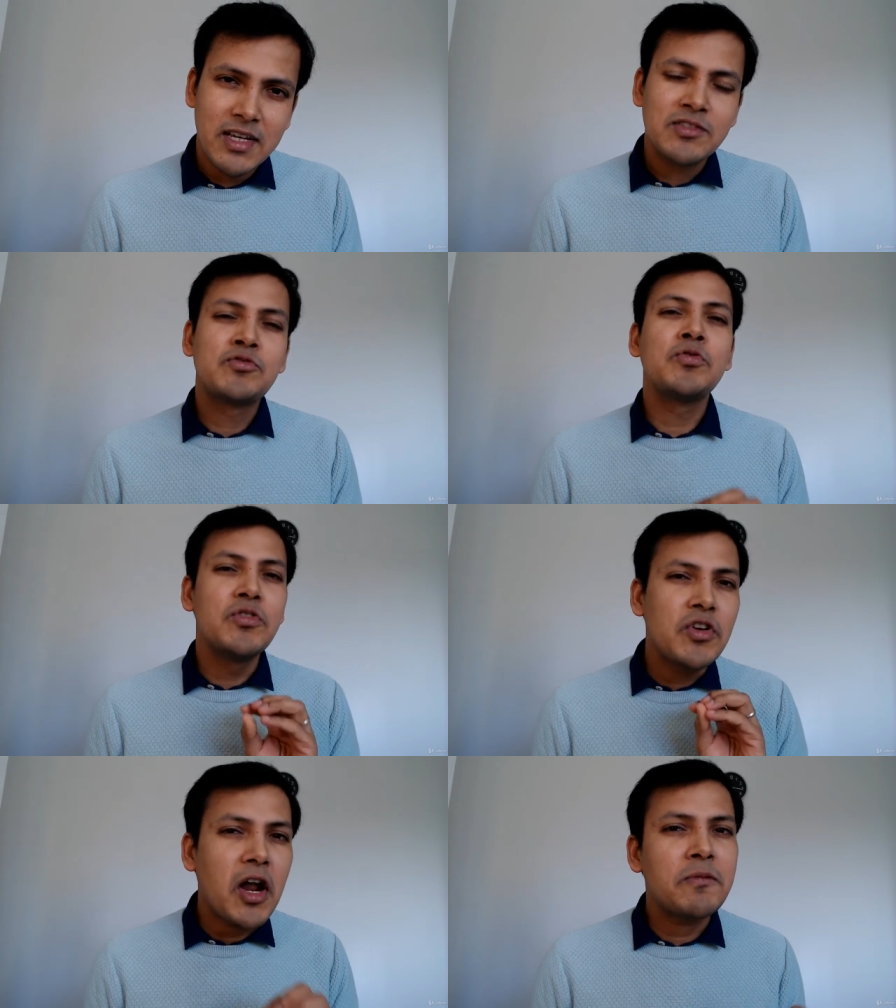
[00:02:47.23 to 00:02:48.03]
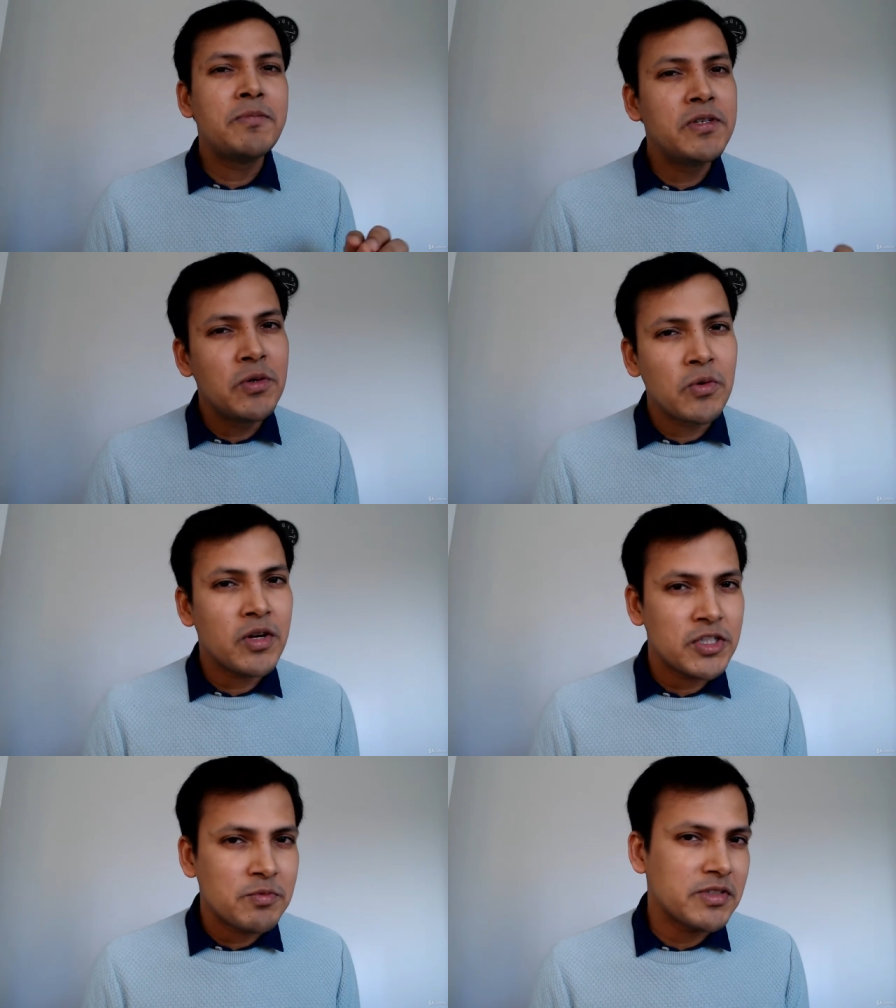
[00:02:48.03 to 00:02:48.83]
Should not be your
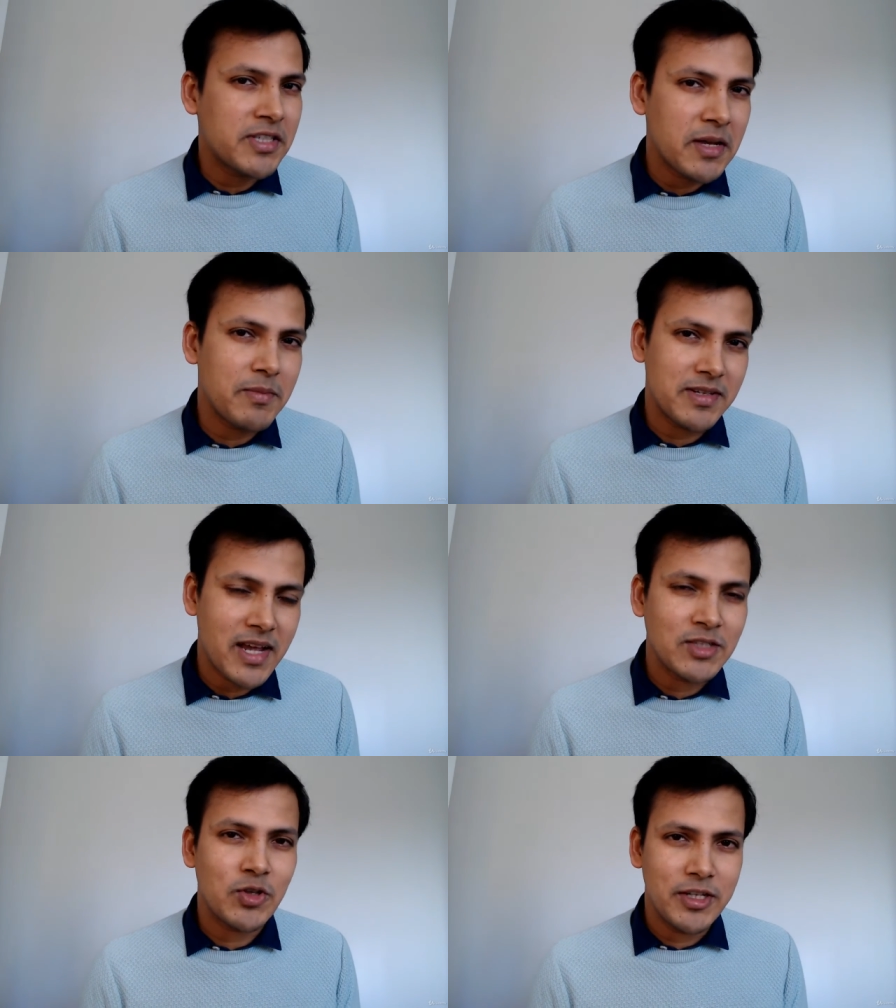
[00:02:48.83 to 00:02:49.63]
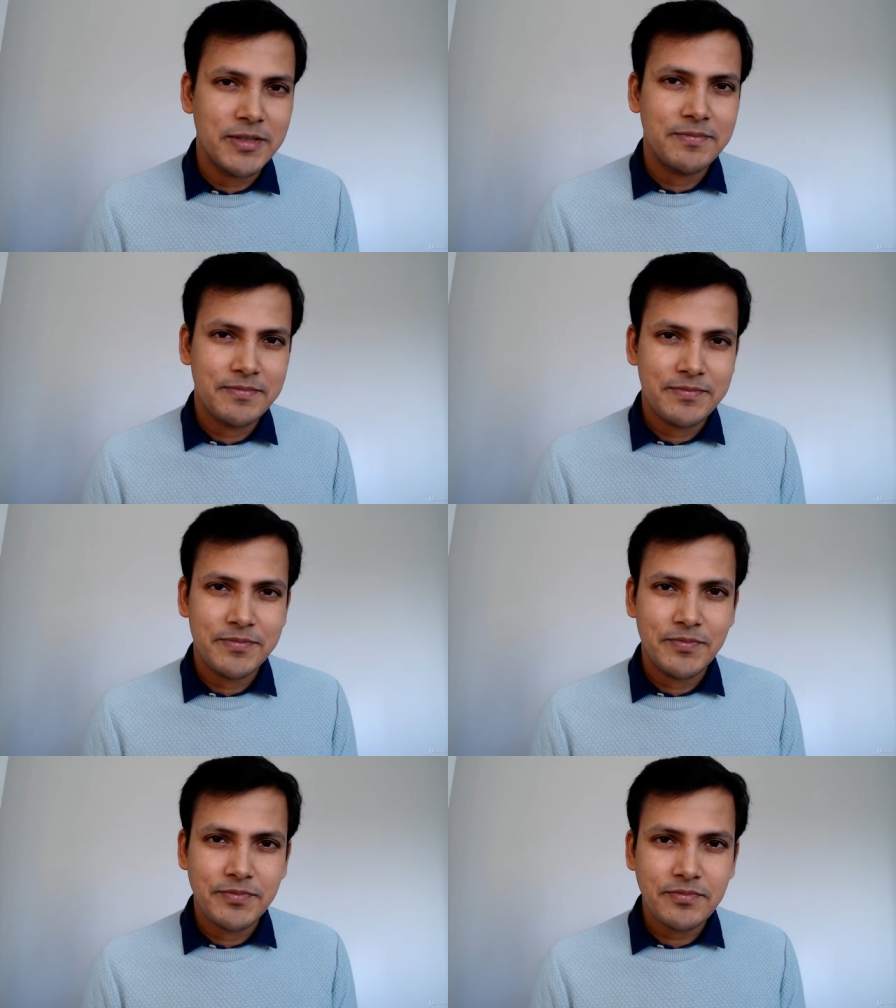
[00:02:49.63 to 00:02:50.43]
customer segment actually,
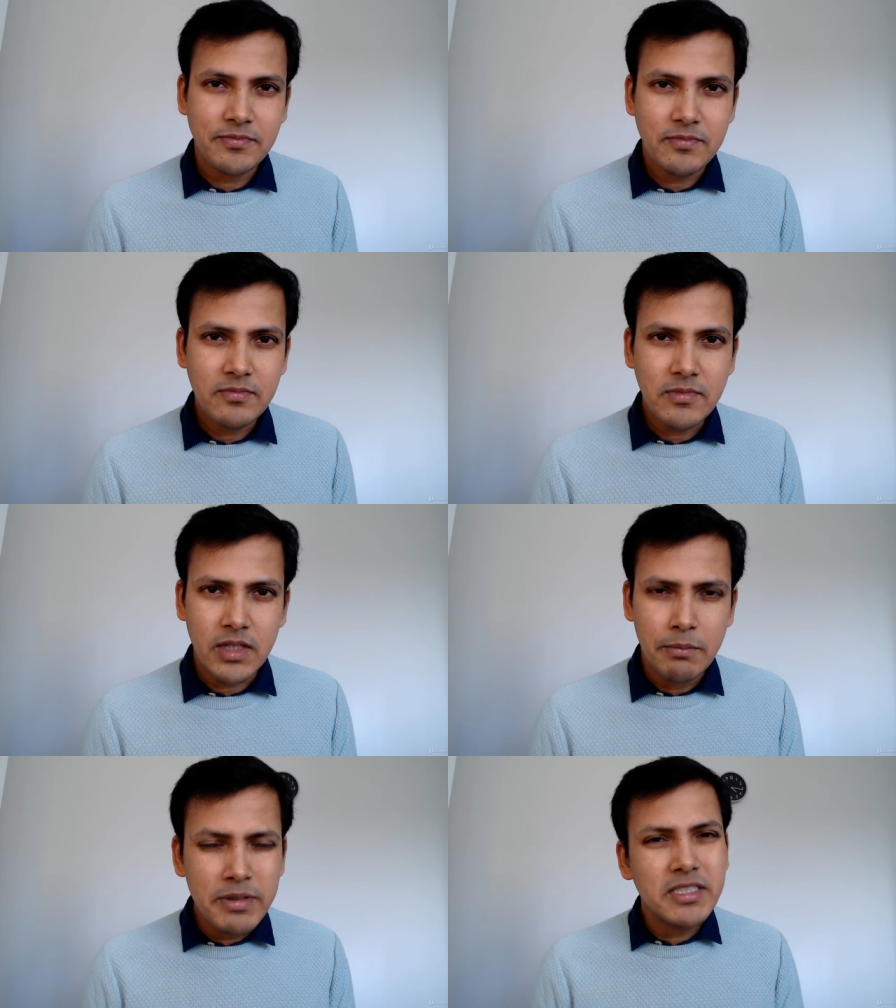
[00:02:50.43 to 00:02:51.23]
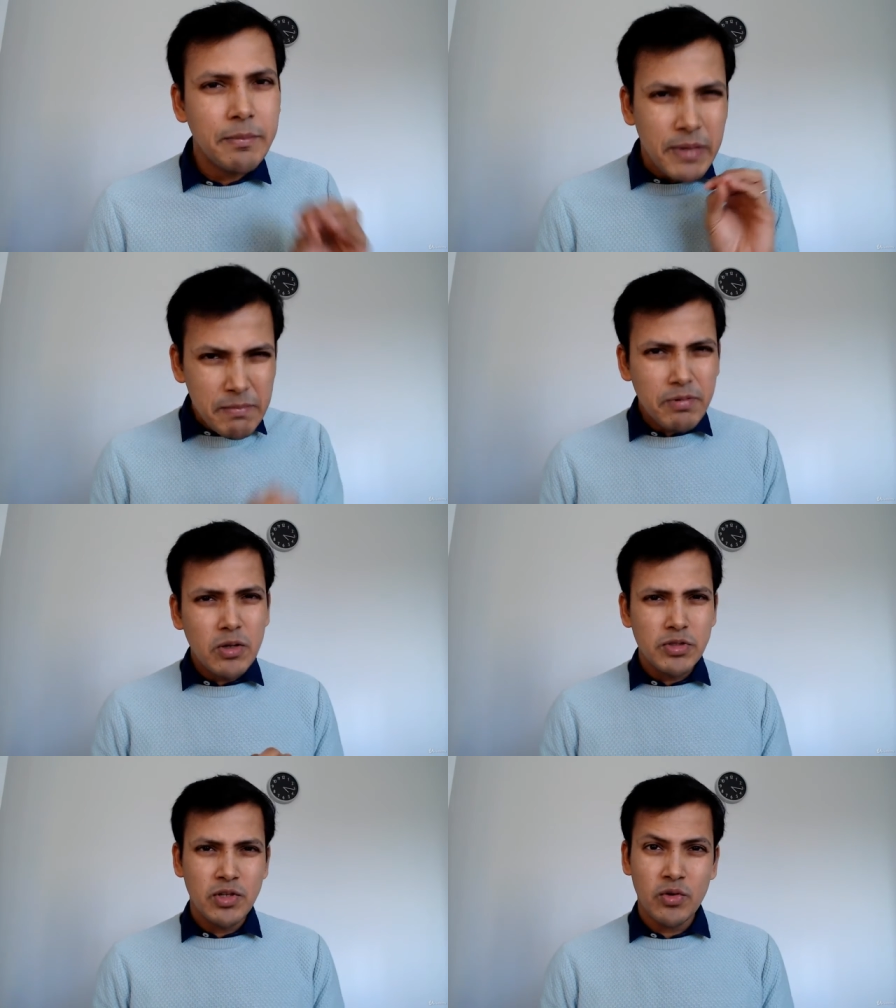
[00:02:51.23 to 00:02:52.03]
because the people
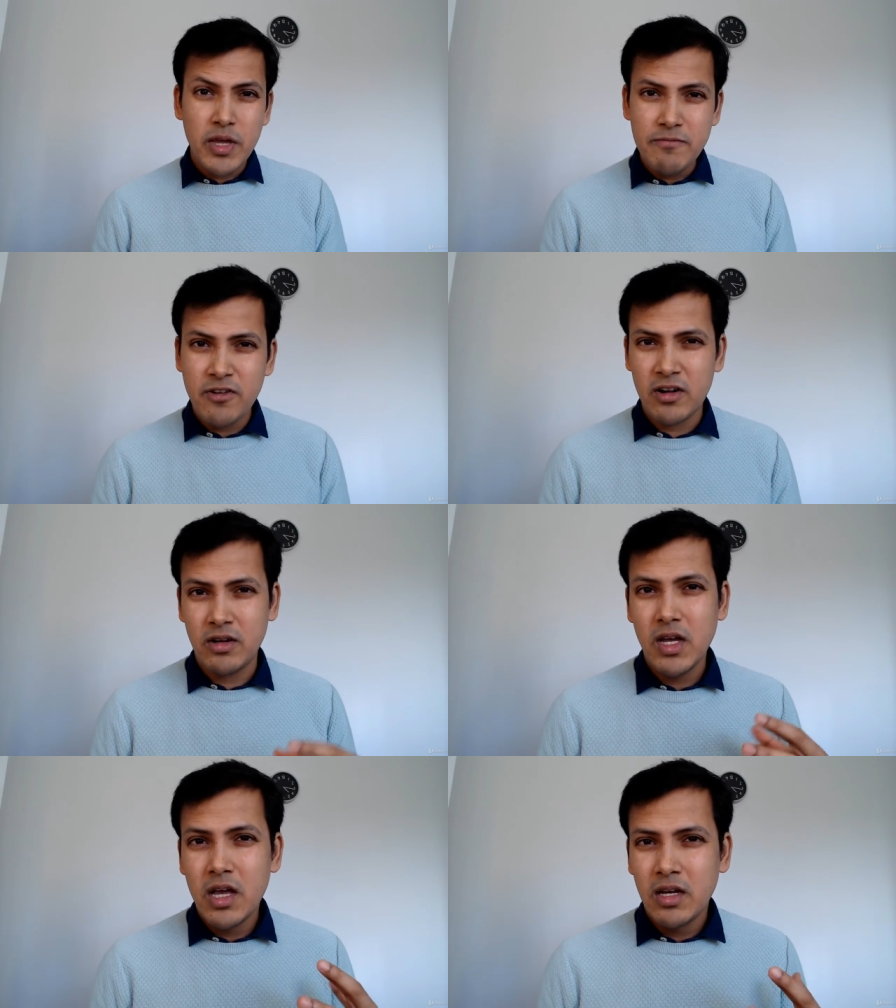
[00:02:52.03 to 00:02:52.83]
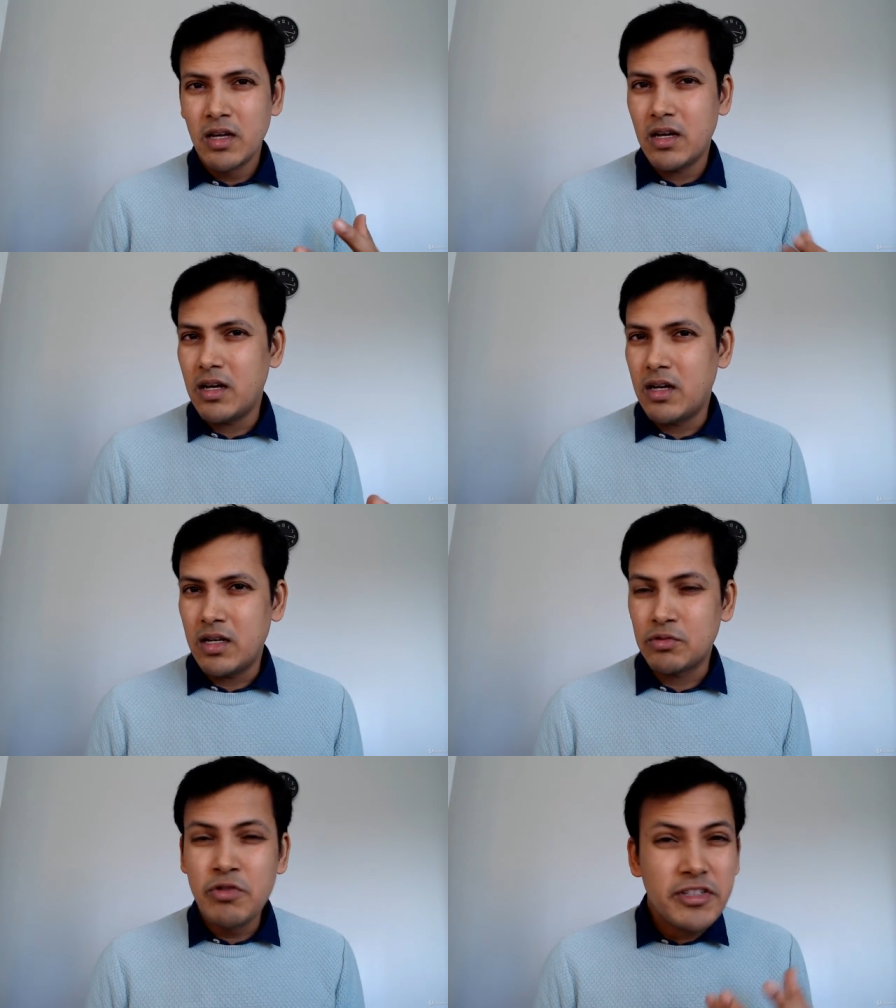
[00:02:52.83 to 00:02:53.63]
who is looking for a
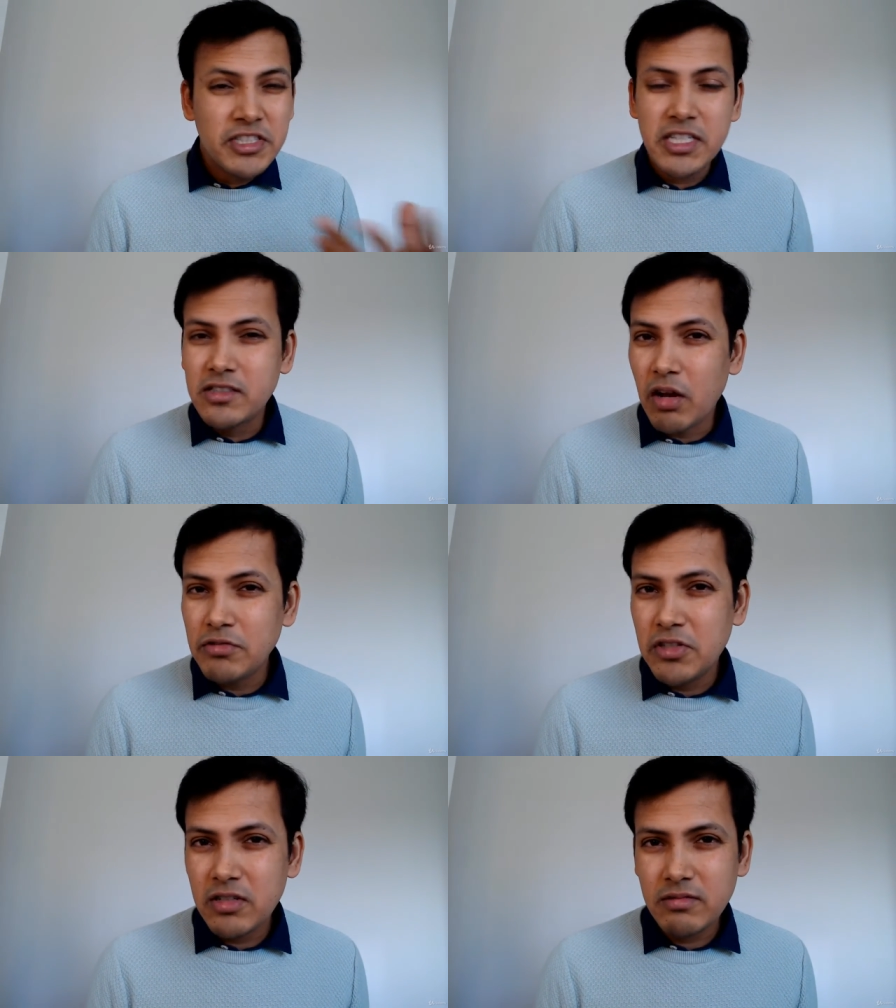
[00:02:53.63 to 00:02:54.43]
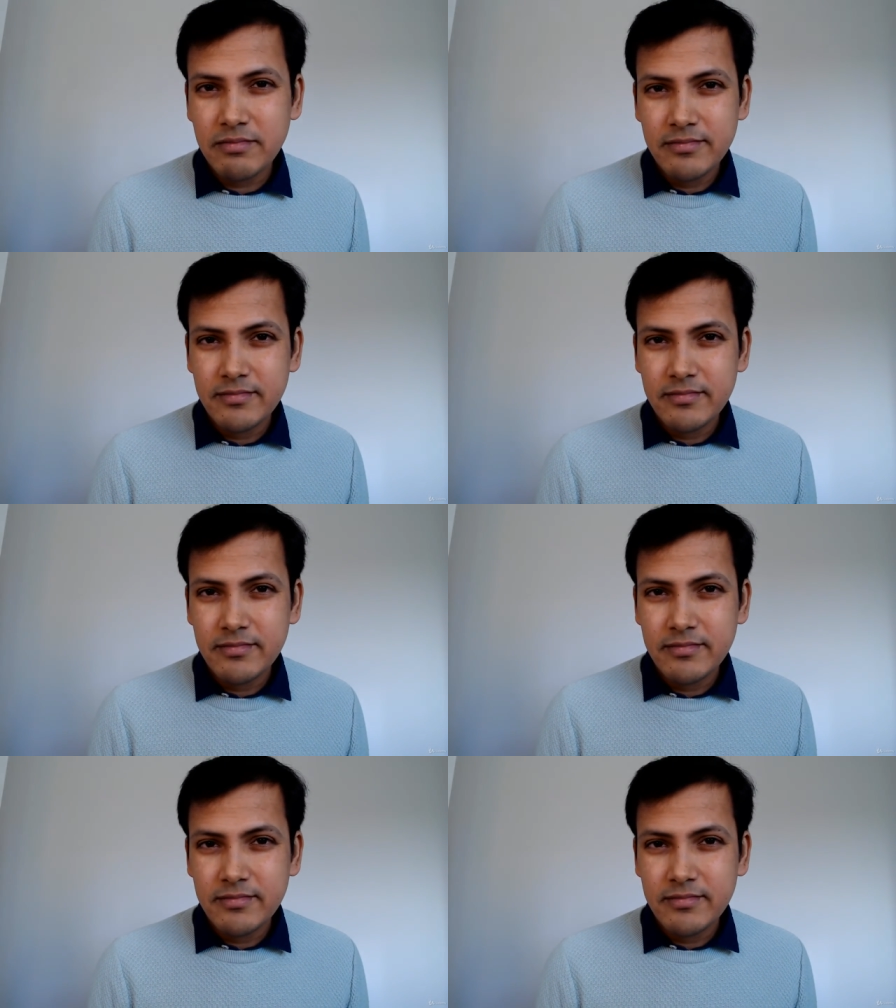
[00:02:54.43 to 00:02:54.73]
uh, quick check solution,